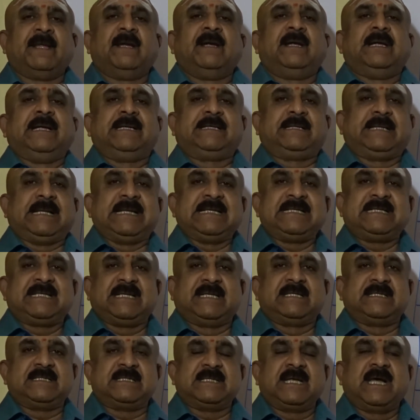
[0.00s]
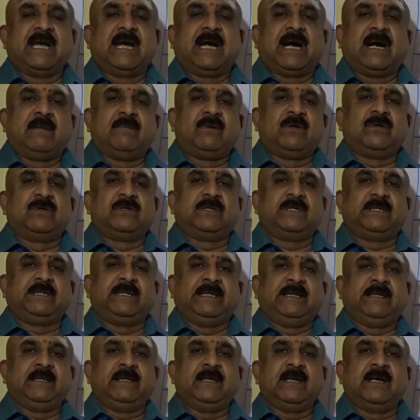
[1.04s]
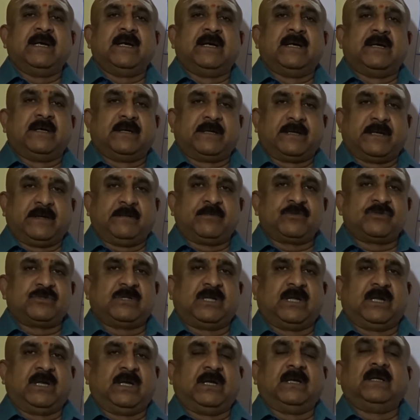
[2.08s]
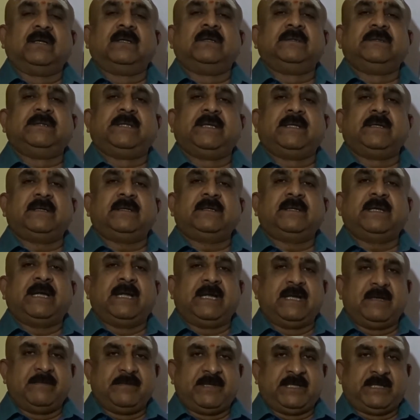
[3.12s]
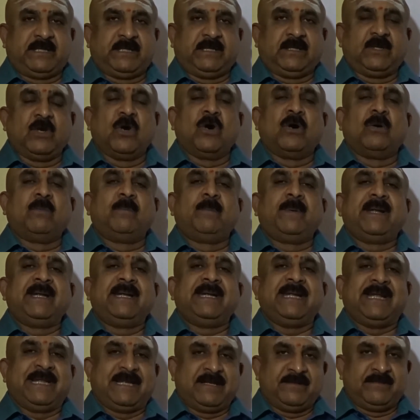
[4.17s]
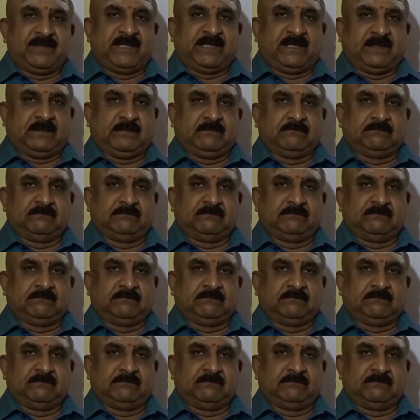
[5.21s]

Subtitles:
It tells us about the Rebusthana, the enmity, open enmity.